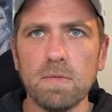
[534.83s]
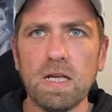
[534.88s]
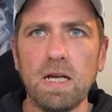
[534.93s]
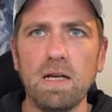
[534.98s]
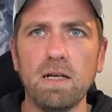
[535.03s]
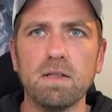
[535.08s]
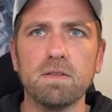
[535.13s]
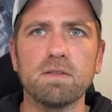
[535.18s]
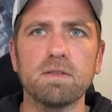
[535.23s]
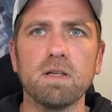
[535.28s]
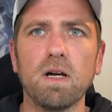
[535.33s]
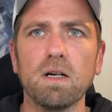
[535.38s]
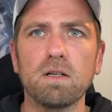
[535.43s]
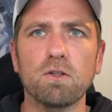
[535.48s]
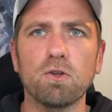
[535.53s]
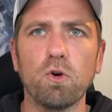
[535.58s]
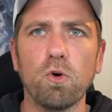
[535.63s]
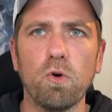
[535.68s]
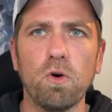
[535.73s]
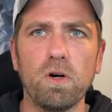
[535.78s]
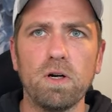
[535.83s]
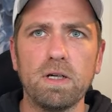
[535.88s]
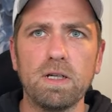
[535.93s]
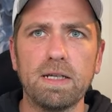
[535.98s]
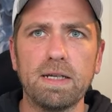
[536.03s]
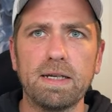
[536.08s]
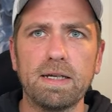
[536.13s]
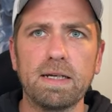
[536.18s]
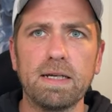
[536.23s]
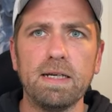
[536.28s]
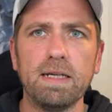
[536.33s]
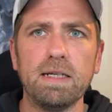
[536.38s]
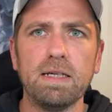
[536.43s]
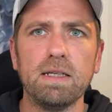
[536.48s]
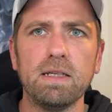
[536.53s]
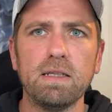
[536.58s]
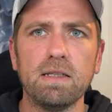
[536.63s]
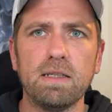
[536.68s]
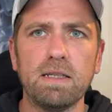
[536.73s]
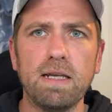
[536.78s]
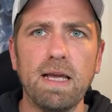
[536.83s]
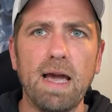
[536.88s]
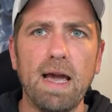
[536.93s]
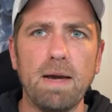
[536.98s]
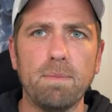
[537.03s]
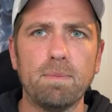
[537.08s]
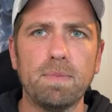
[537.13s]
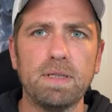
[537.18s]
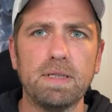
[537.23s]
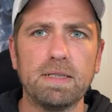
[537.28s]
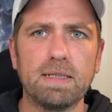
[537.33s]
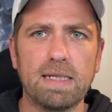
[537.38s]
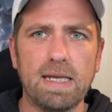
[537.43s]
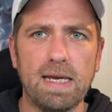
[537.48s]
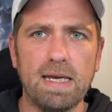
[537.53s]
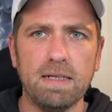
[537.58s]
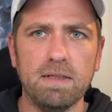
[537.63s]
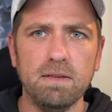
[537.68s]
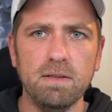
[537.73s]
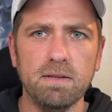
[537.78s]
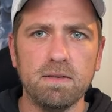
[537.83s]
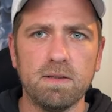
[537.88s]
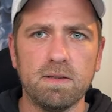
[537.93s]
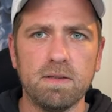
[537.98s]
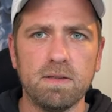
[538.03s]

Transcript: and let's start curling the app again.